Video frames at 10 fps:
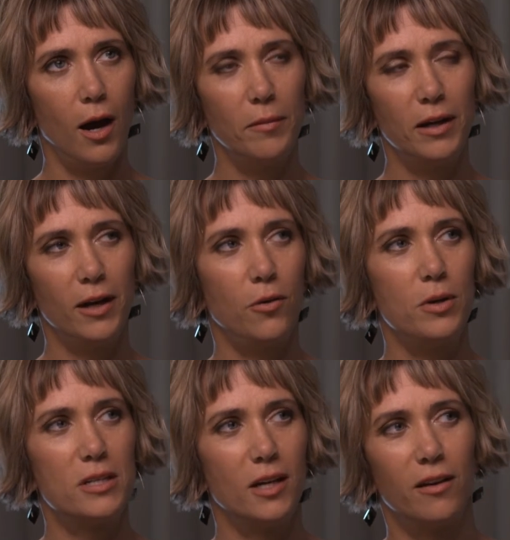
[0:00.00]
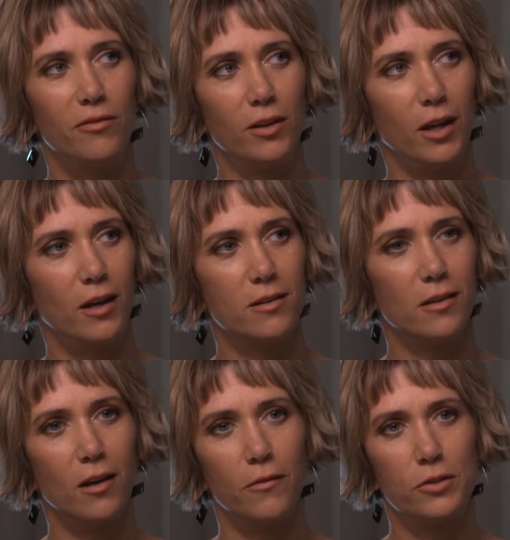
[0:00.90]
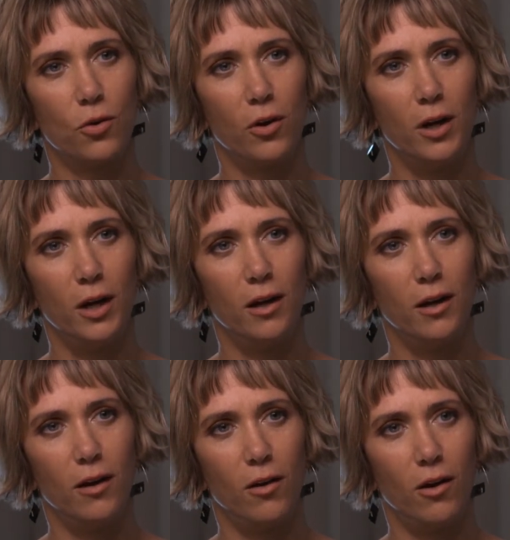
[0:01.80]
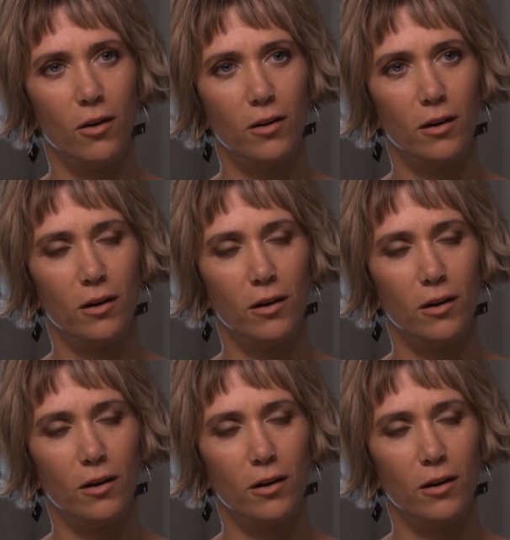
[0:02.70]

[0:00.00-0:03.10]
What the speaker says: mean, I always say I feel like it's a love story at heart.